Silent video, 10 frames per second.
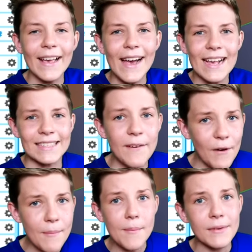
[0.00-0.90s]
And guys,
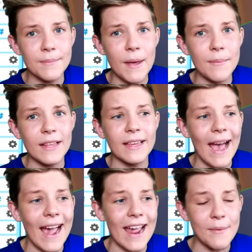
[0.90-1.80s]
if I bump into people in
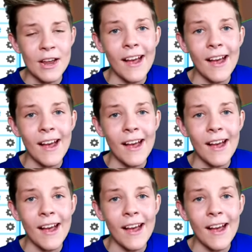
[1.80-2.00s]
game